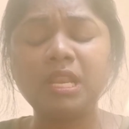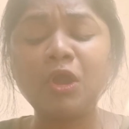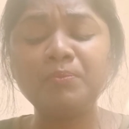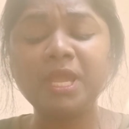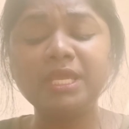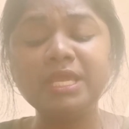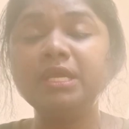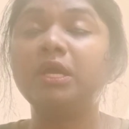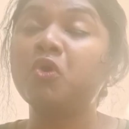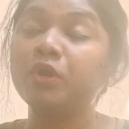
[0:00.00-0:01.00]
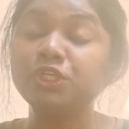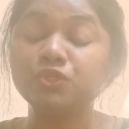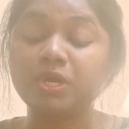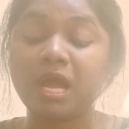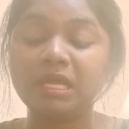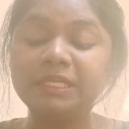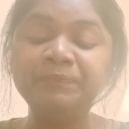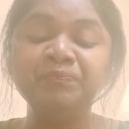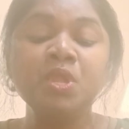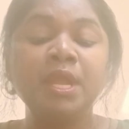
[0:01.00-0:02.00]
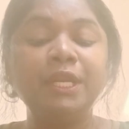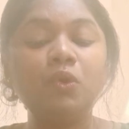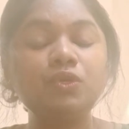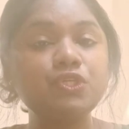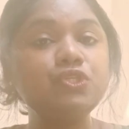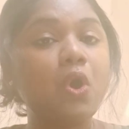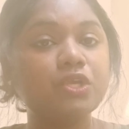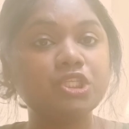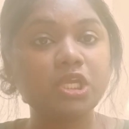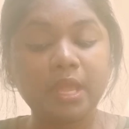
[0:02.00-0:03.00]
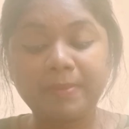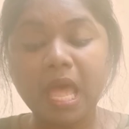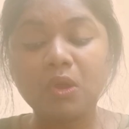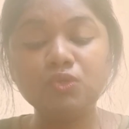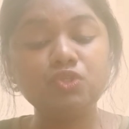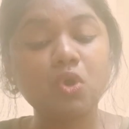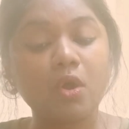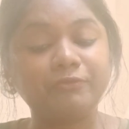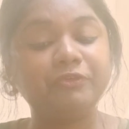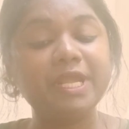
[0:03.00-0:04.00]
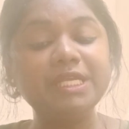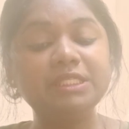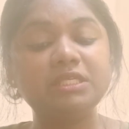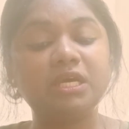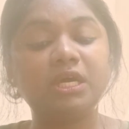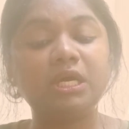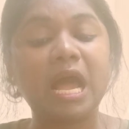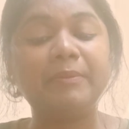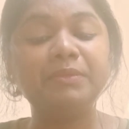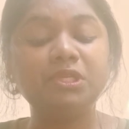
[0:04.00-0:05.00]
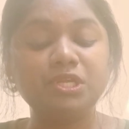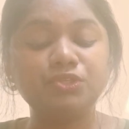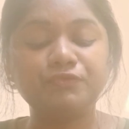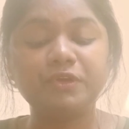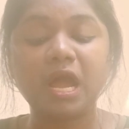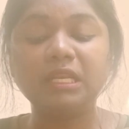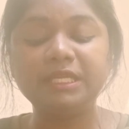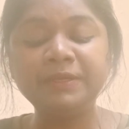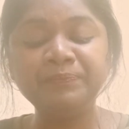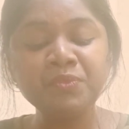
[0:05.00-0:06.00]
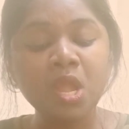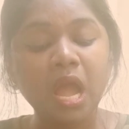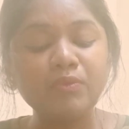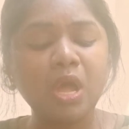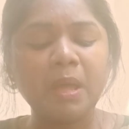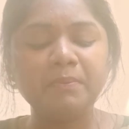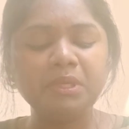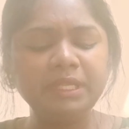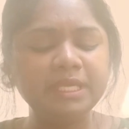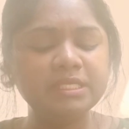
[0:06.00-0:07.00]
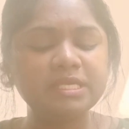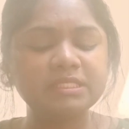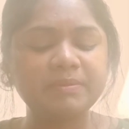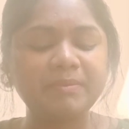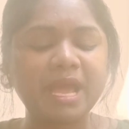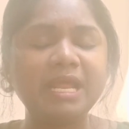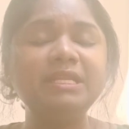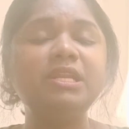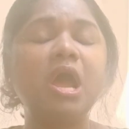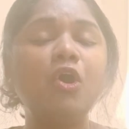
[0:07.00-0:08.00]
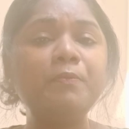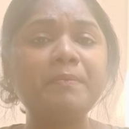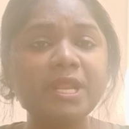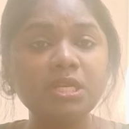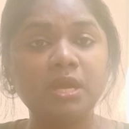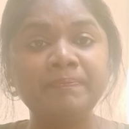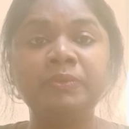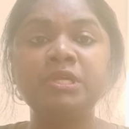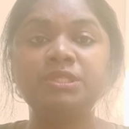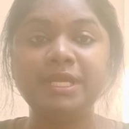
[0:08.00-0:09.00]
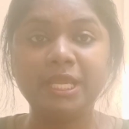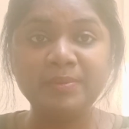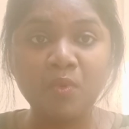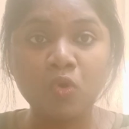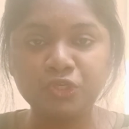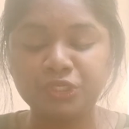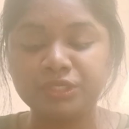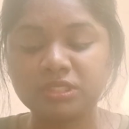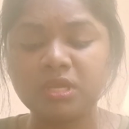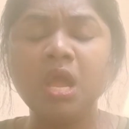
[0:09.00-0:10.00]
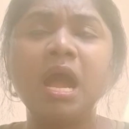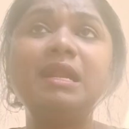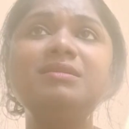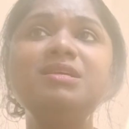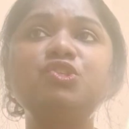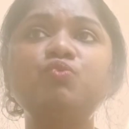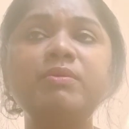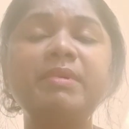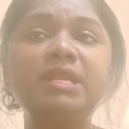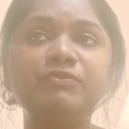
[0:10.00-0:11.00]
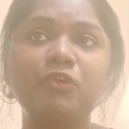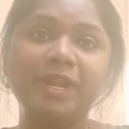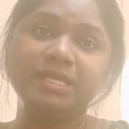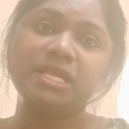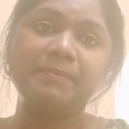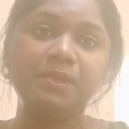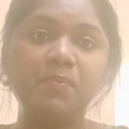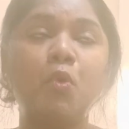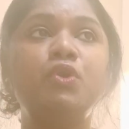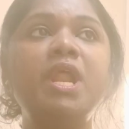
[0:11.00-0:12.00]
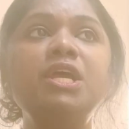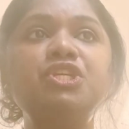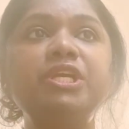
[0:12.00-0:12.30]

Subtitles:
making according to Kali. It also talks about offerings, humbleness of Kali, how humble he is as a man, and how men compress their emotions. At least women, for example, Purna,